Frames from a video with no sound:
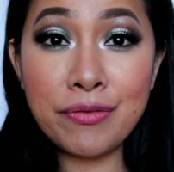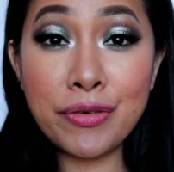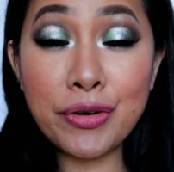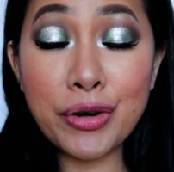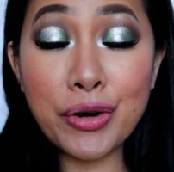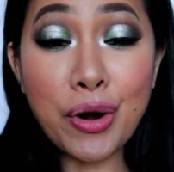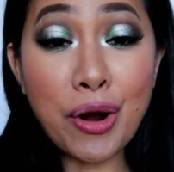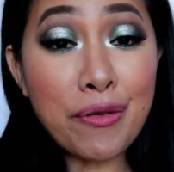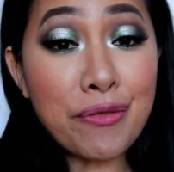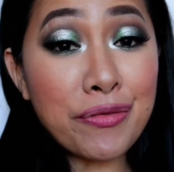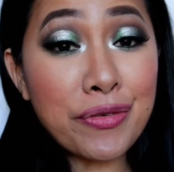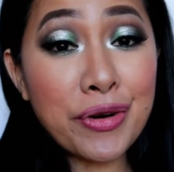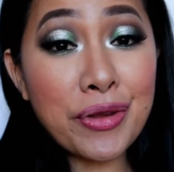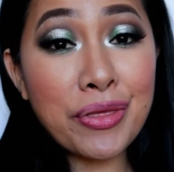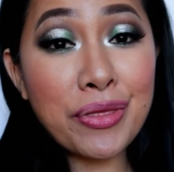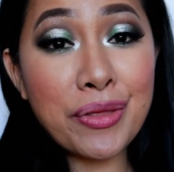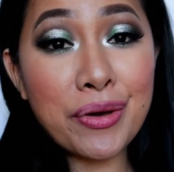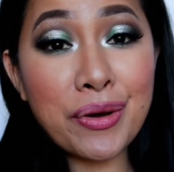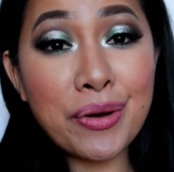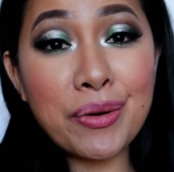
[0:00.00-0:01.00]
For
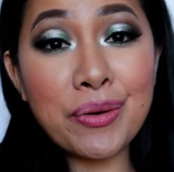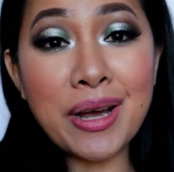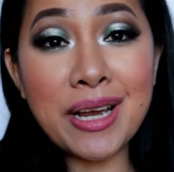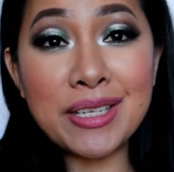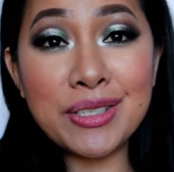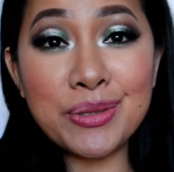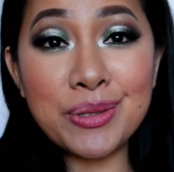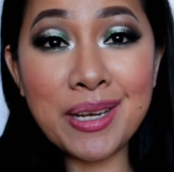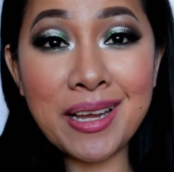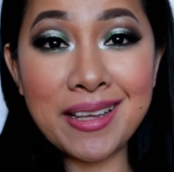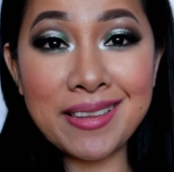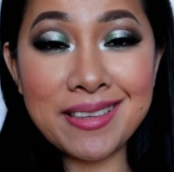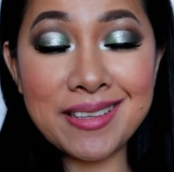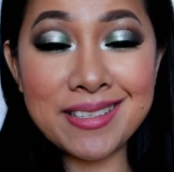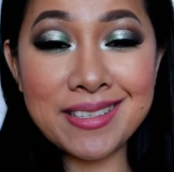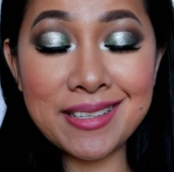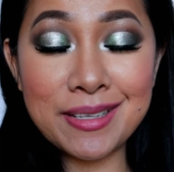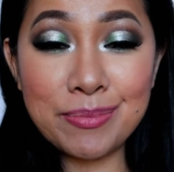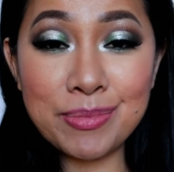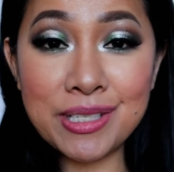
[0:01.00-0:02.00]
comfort though, I do like
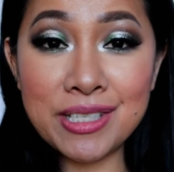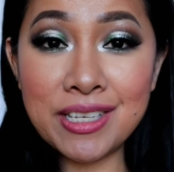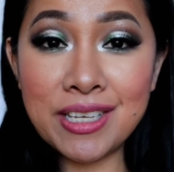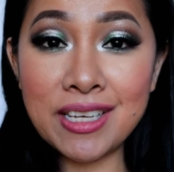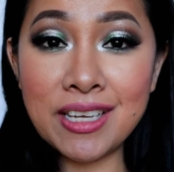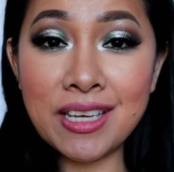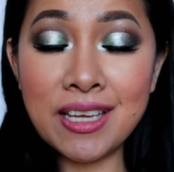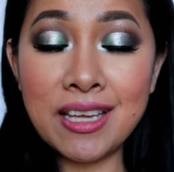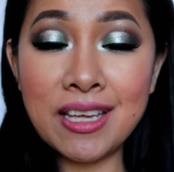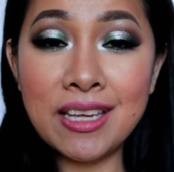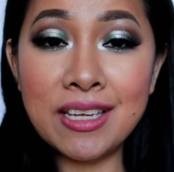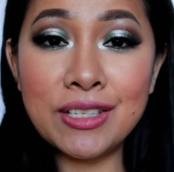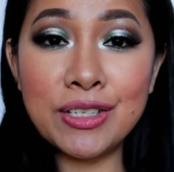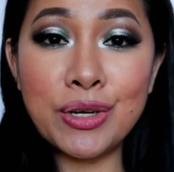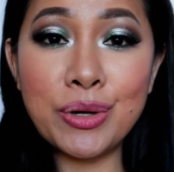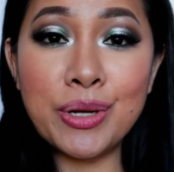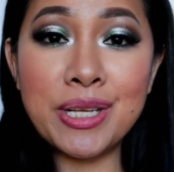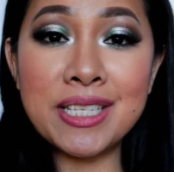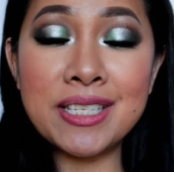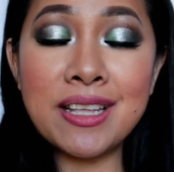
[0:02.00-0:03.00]
this lipstick,
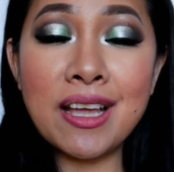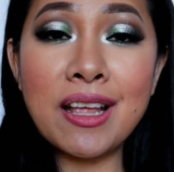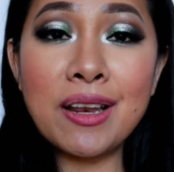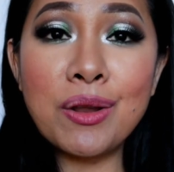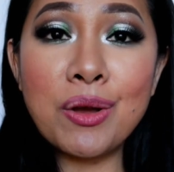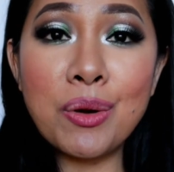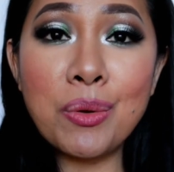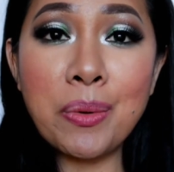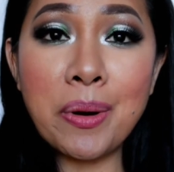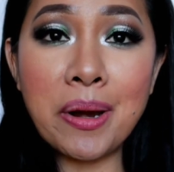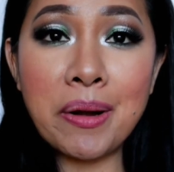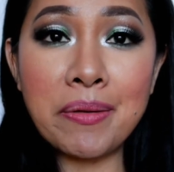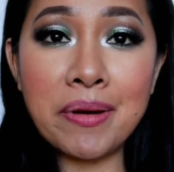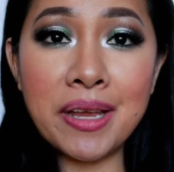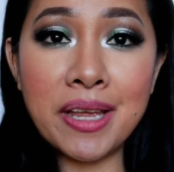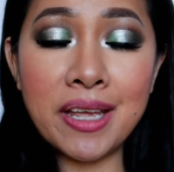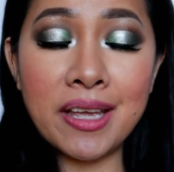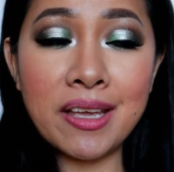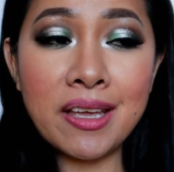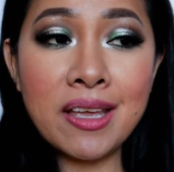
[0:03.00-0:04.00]
though it's not long
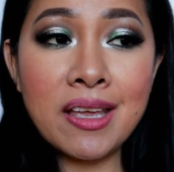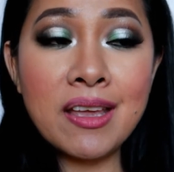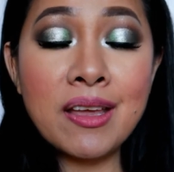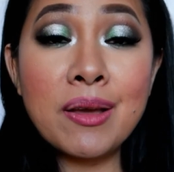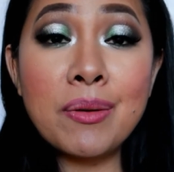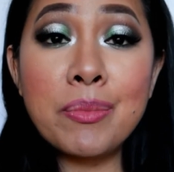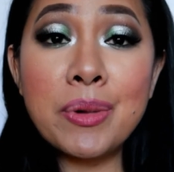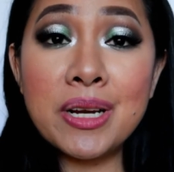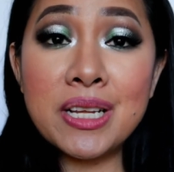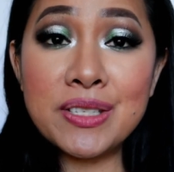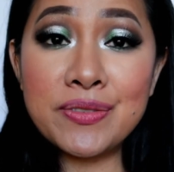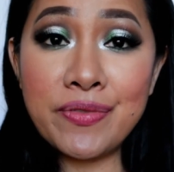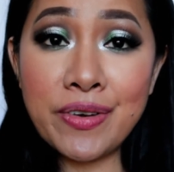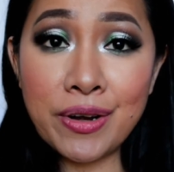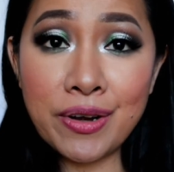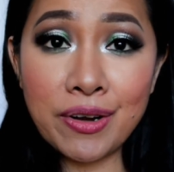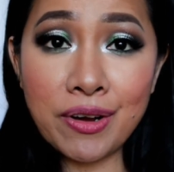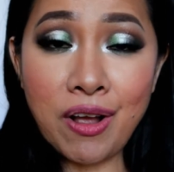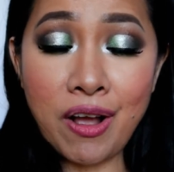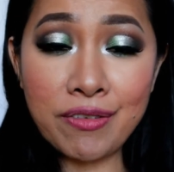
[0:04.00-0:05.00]
wearing, but it's
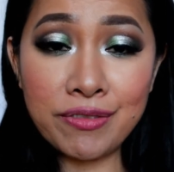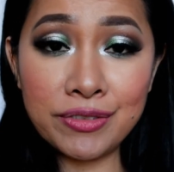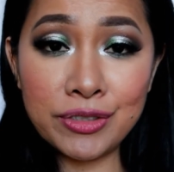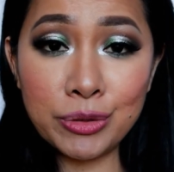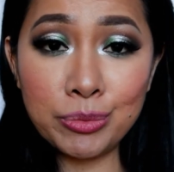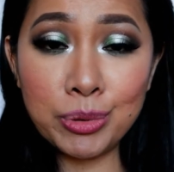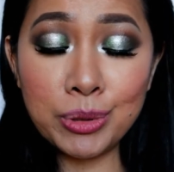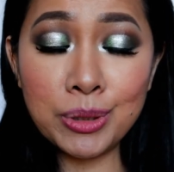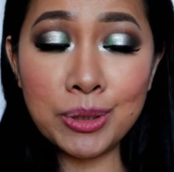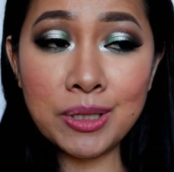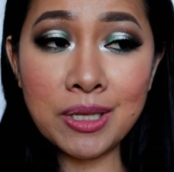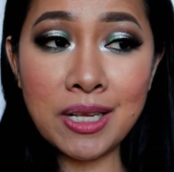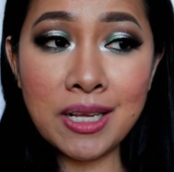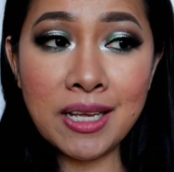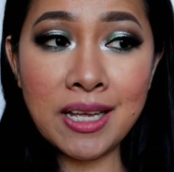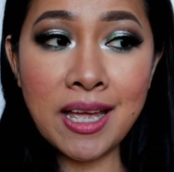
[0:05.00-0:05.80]
very comfortable,